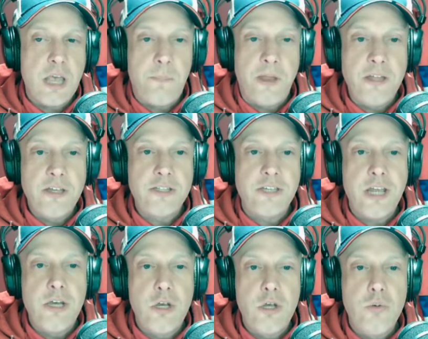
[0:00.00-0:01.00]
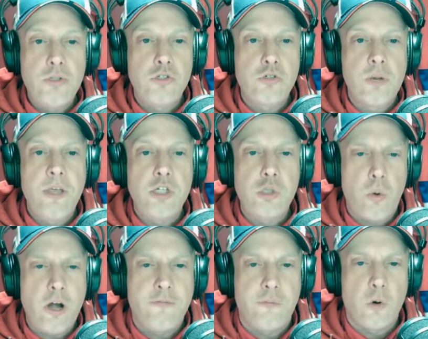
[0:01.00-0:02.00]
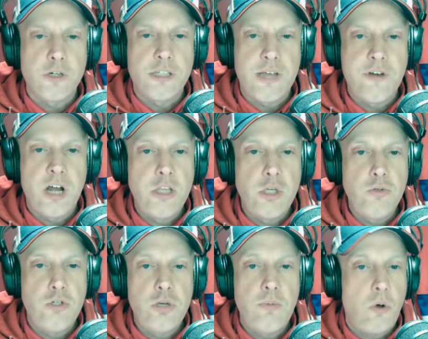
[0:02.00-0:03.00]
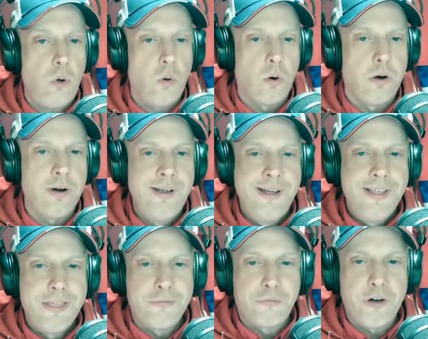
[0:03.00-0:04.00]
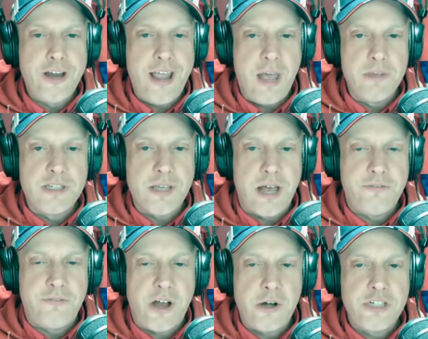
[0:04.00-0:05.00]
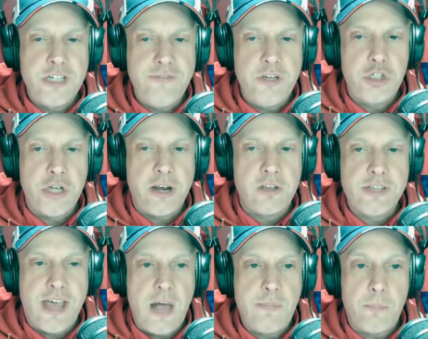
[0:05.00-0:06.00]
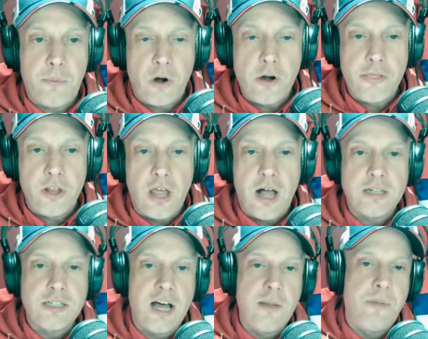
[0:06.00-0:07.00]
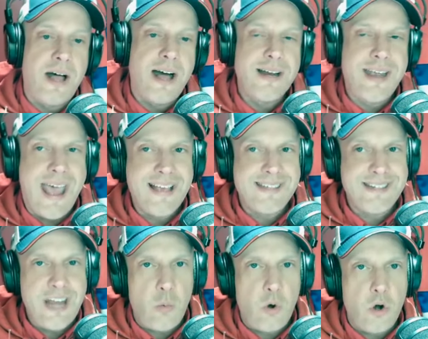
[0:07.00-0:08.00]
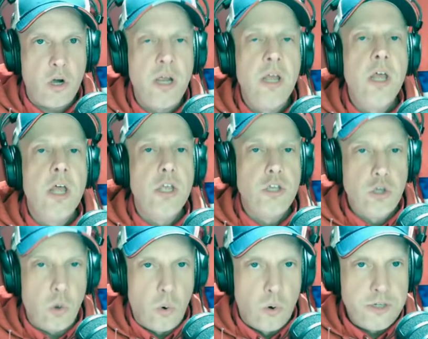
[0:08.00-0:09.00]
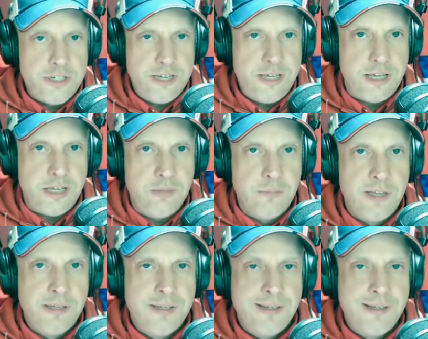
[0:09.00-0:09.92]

opinions, and news streaming 24/7 on YouTube or the free Amazon Fire TV channels app, part of the Locked On Podcast Network, your team